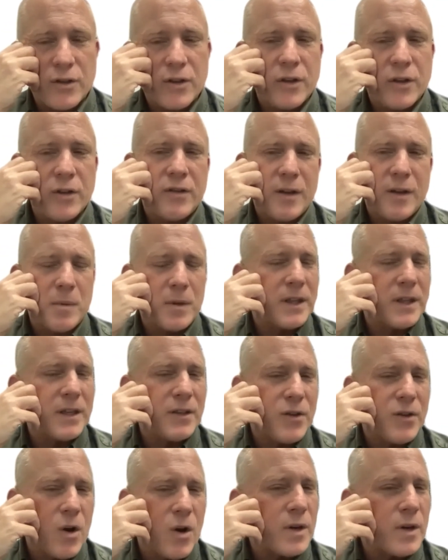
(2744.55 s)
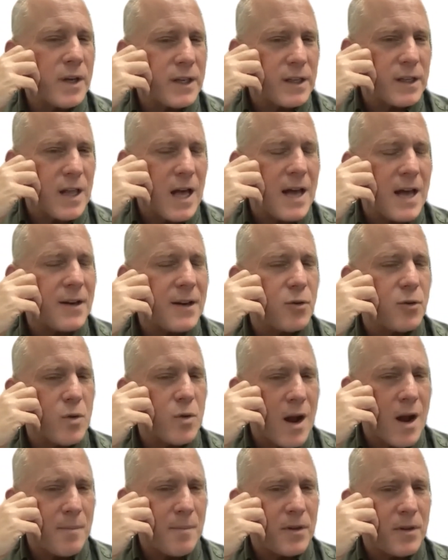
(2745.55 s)
you typically don't get a lot of
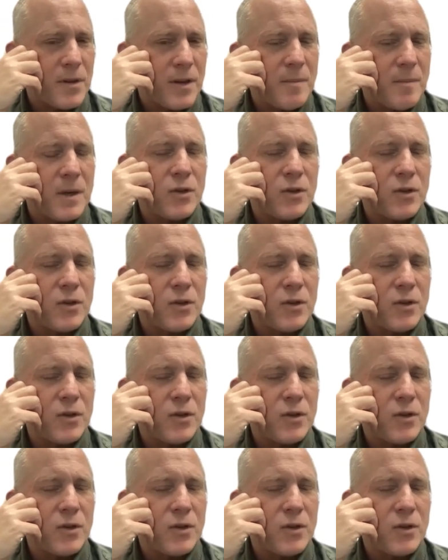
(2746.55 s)
neuropathy,